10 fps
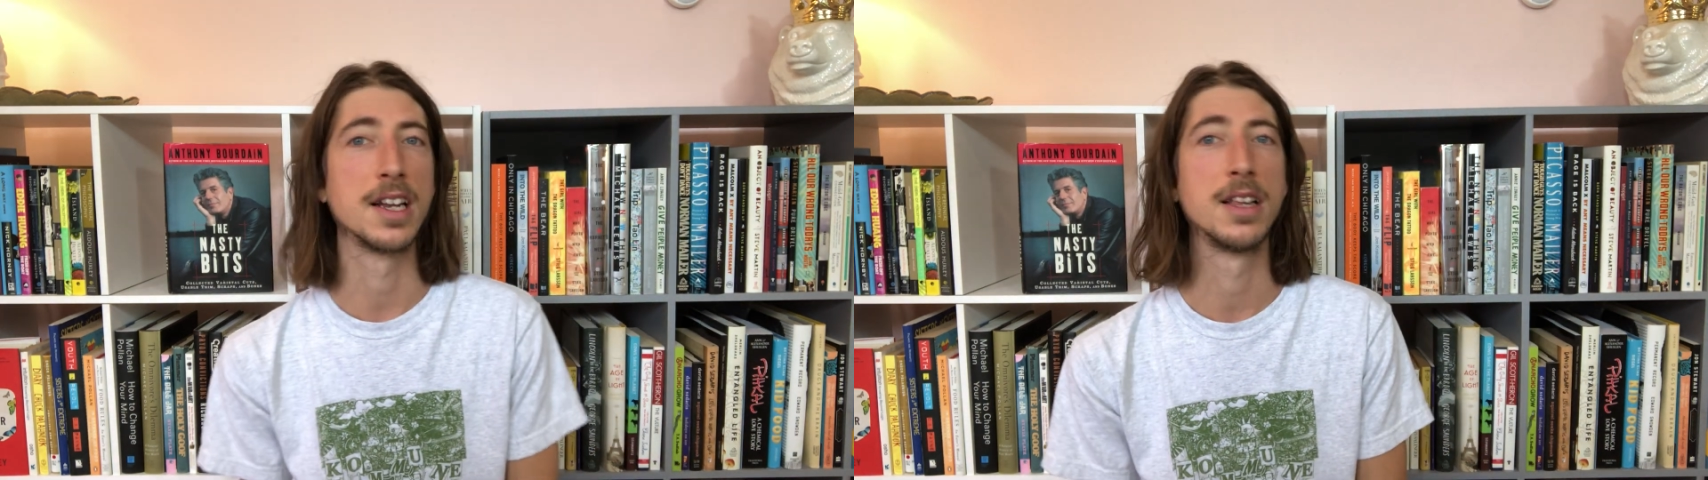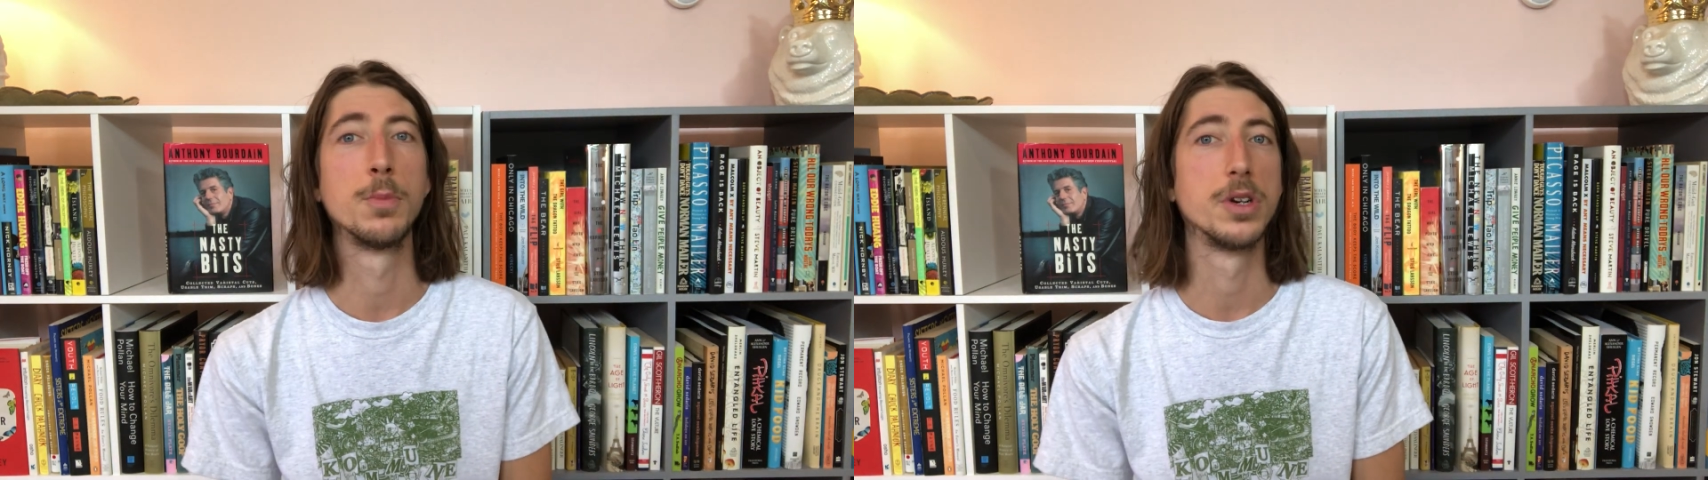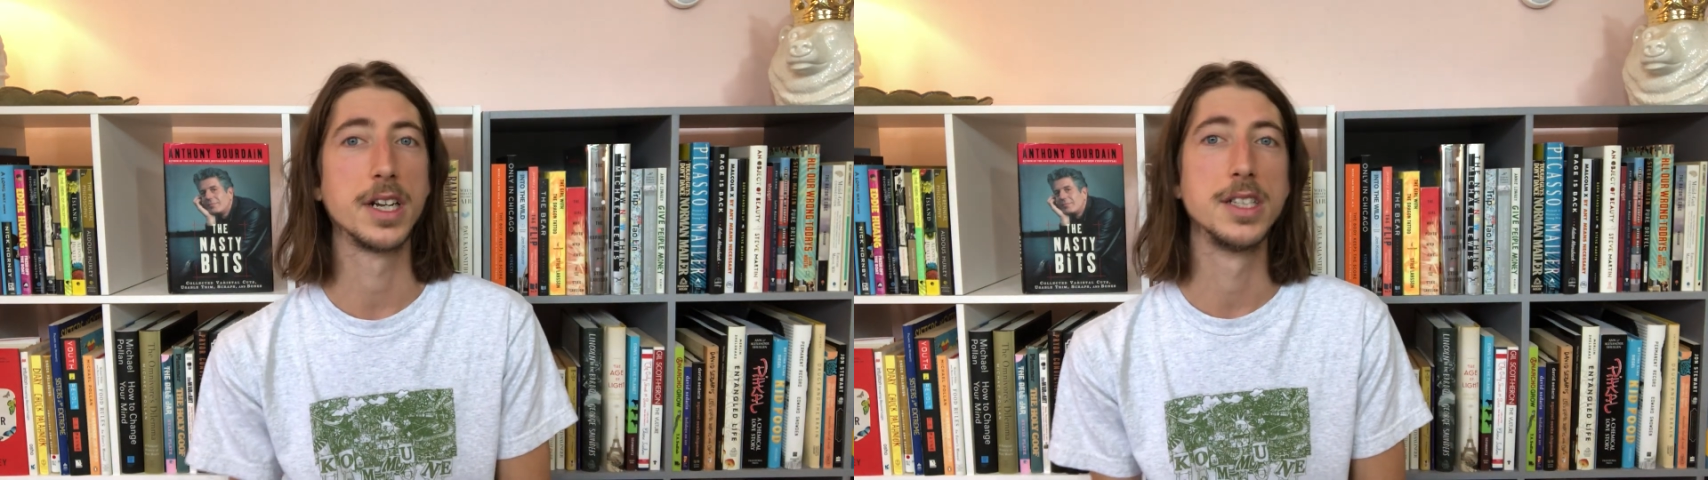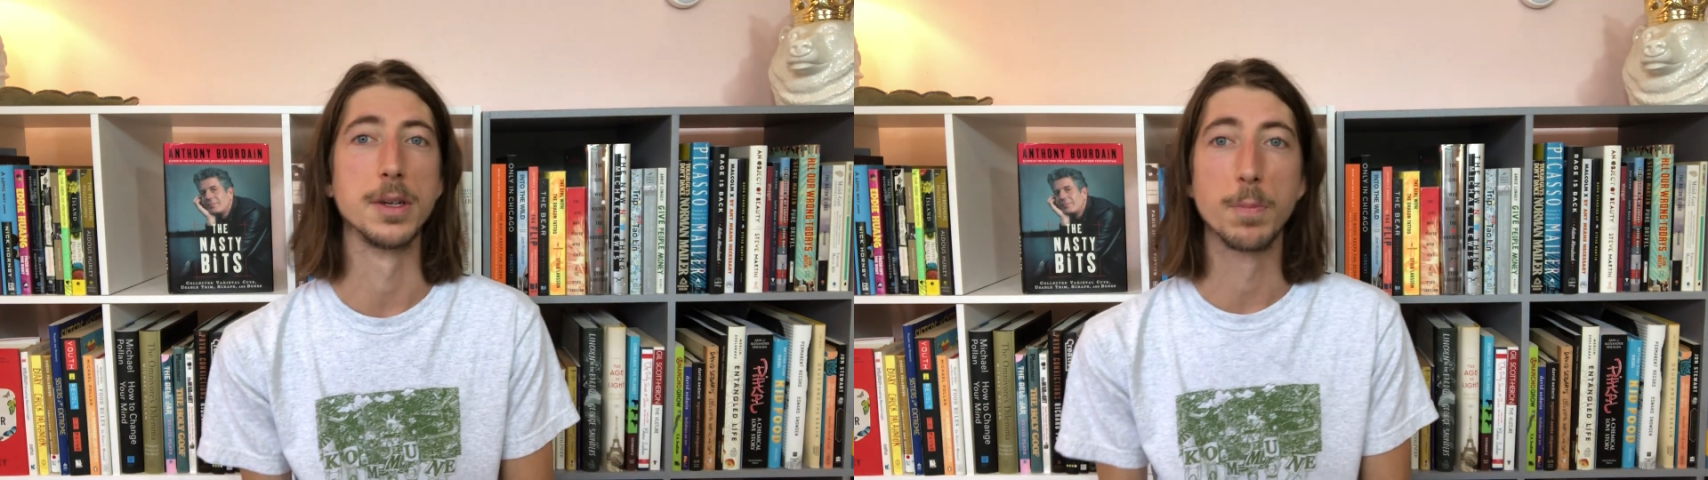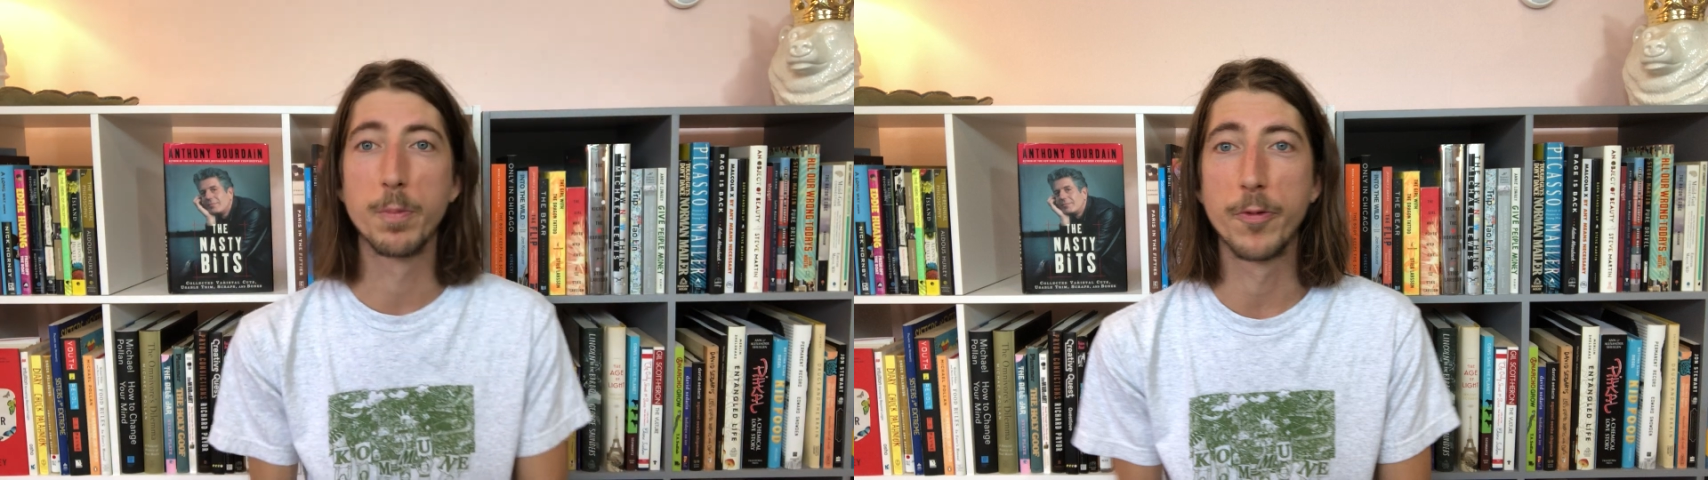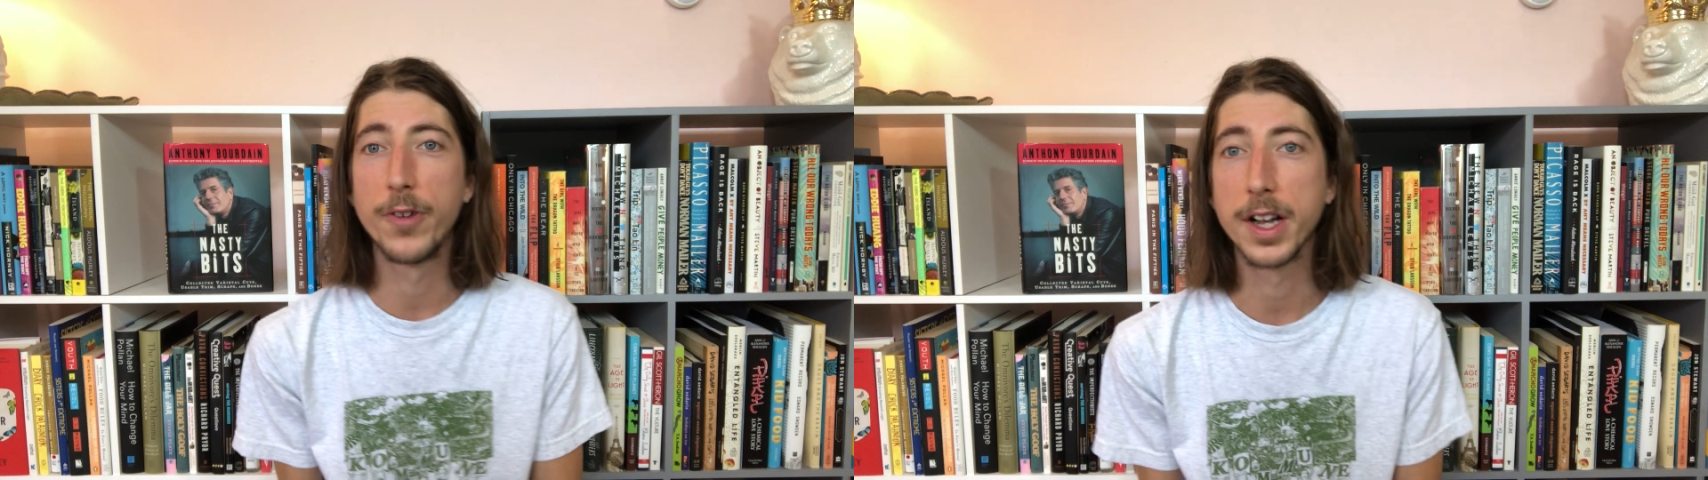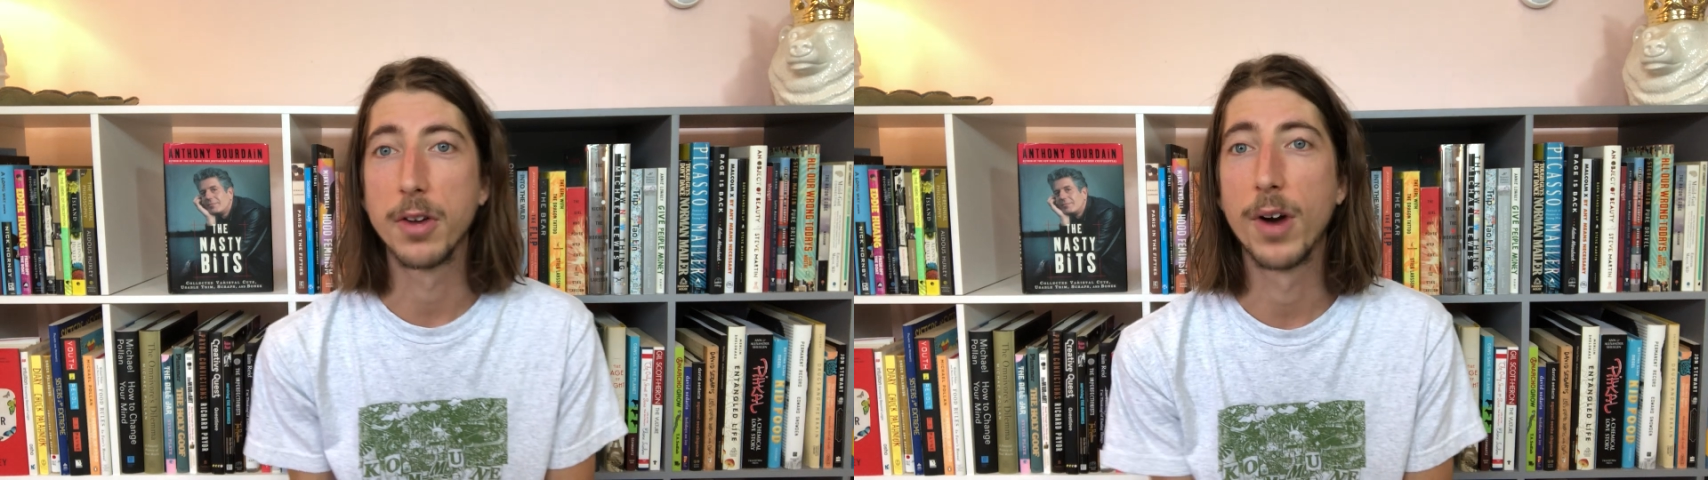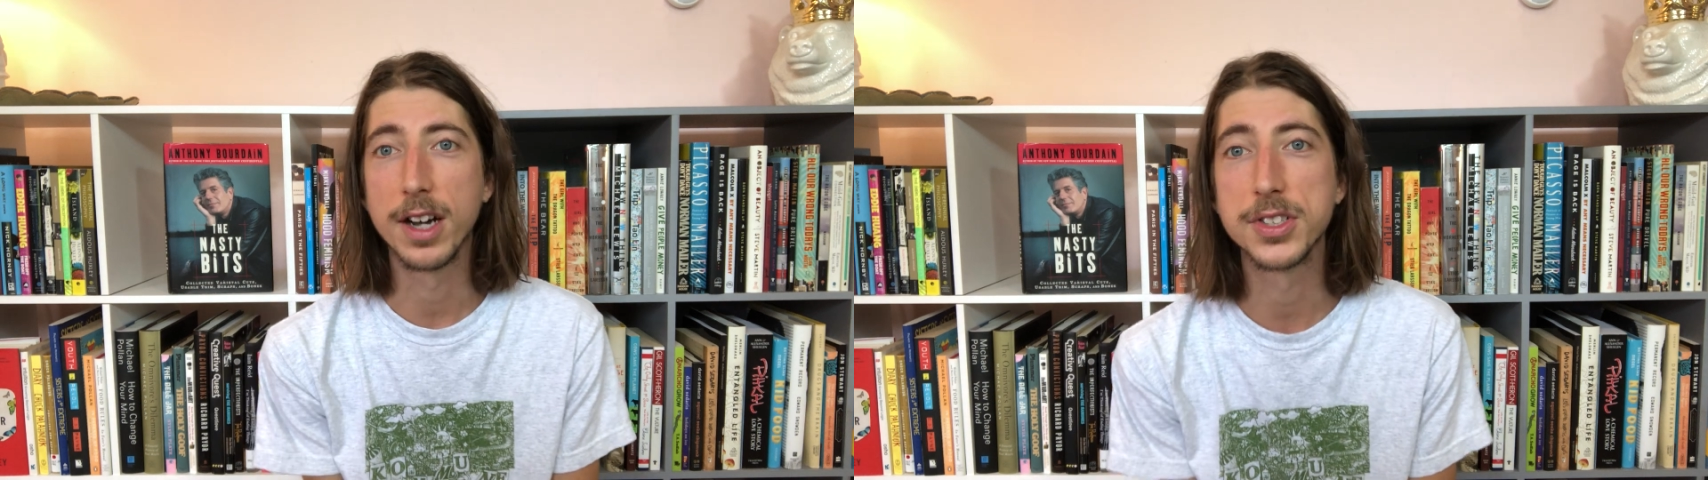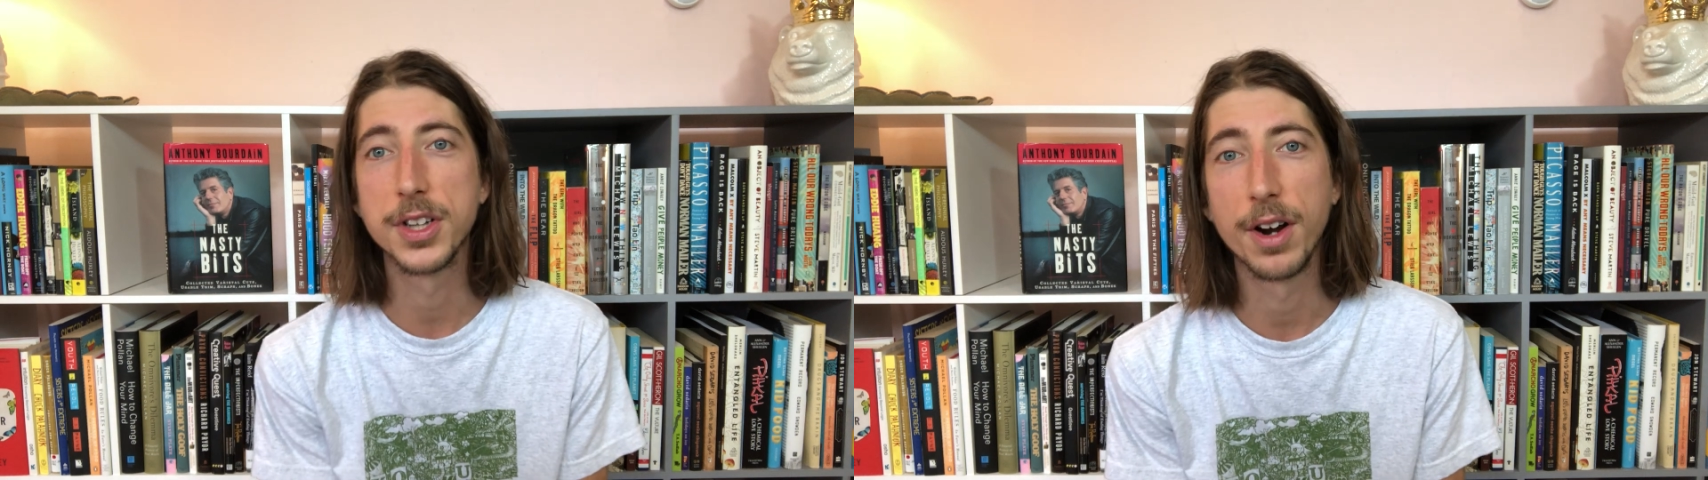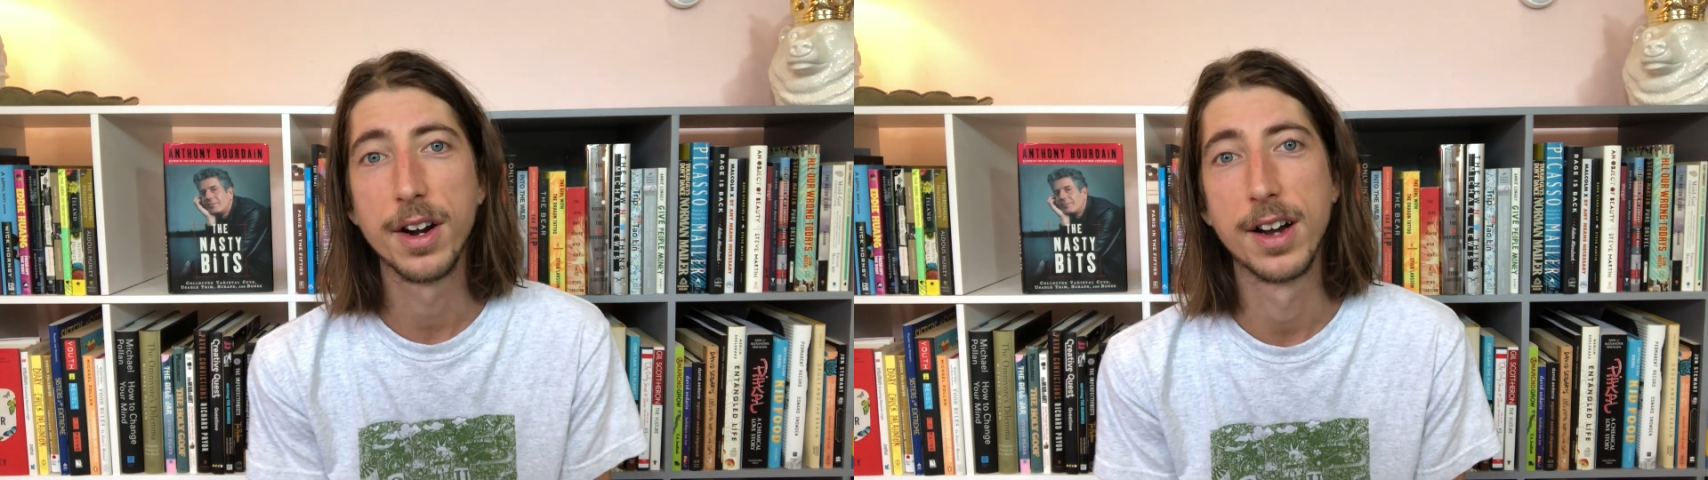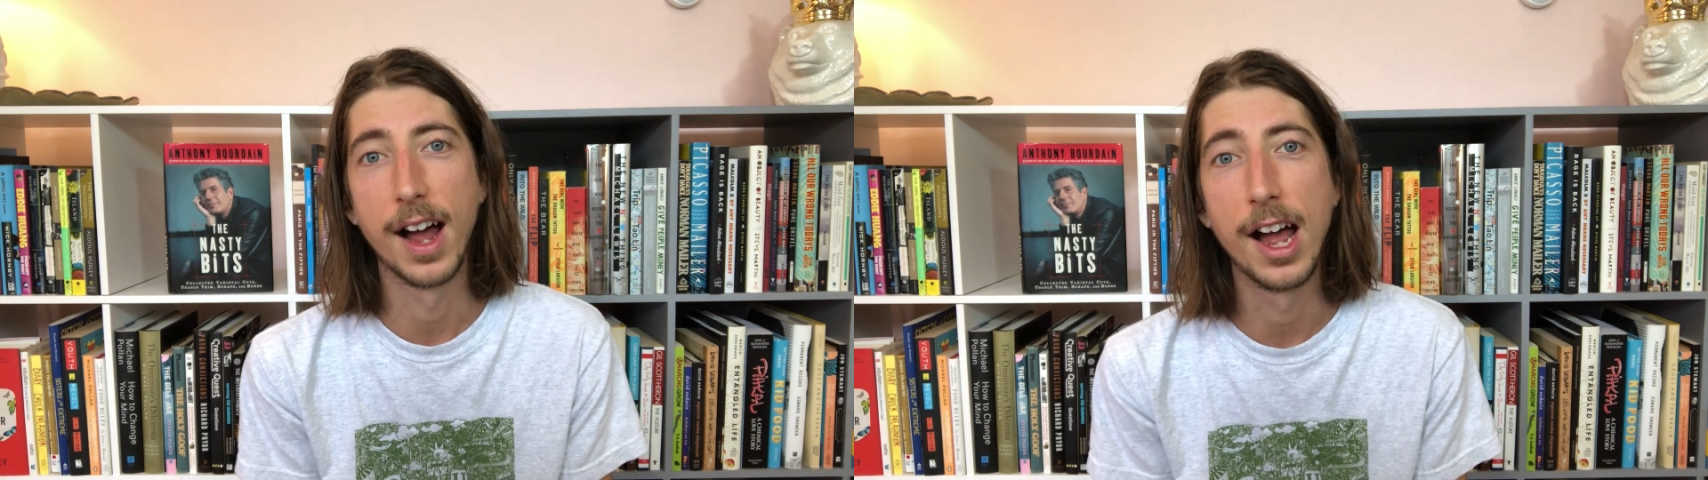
Anthony Bourdain's a fucking rock star,